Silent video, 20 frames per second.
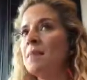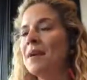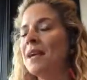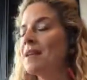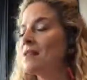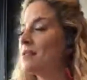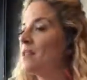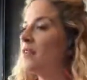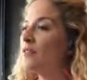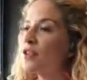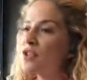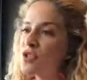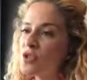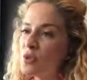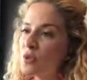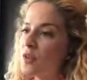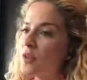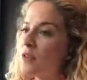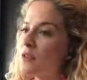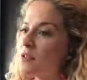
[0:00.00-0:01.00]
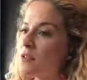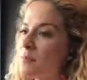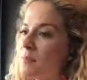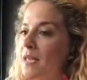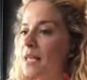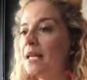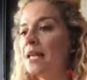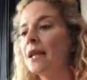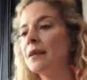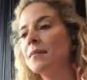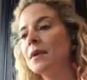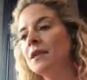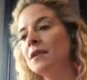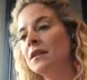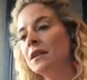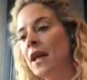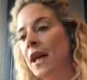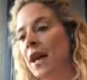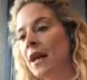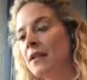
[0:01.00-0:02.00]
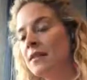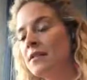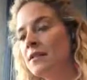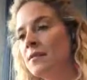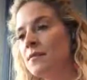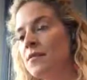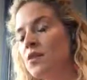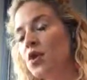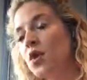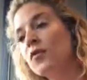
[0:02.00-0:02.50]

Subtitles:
Because in every story, there's a beginning, middle, and end.